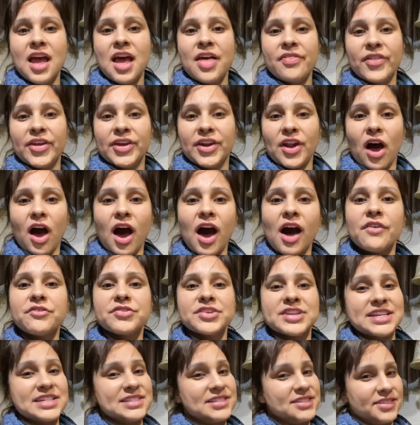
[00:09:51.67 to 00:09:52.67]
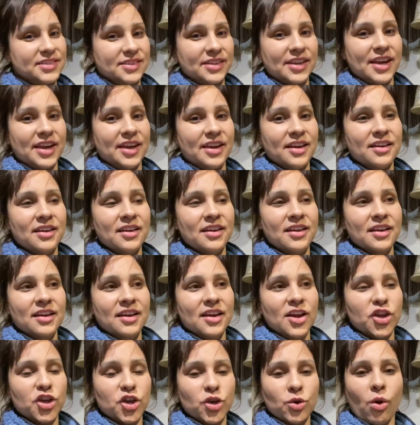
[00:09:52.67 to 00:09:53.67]
then obviously
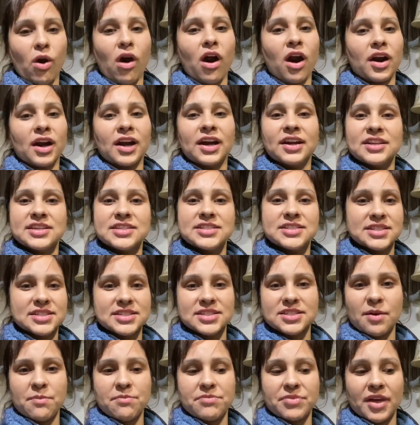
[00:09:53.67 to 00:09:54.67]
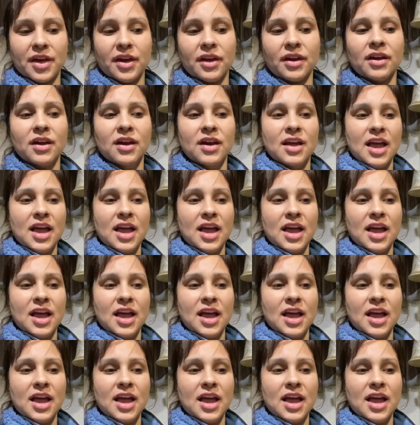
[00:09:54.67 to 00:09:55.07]
you are gonna see something.